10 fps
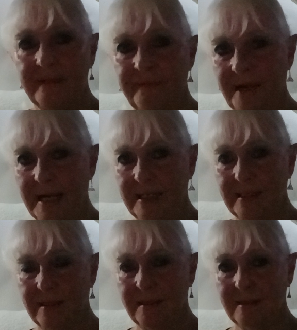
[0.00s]
frank,
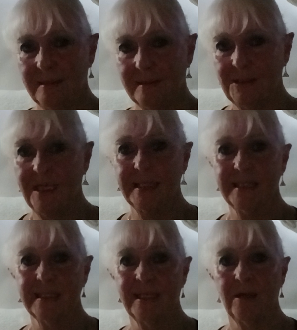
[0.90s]
the
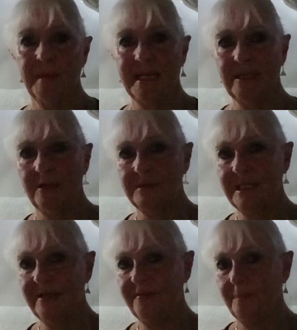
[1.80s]
chances that I may go
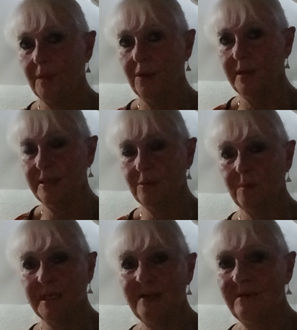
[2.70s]
deaf, blind or
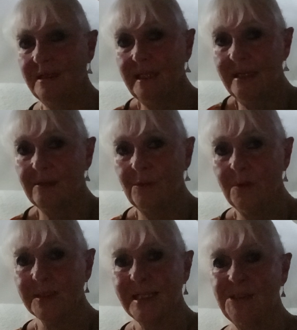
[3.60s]
whatever, yeah, of
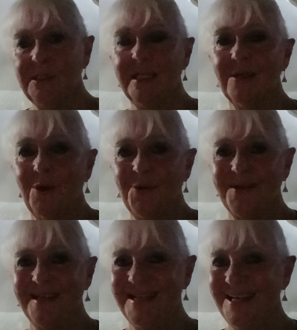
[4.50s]
course, as you get
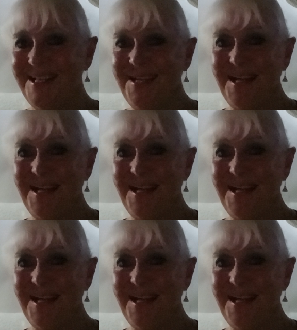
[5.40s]
older, you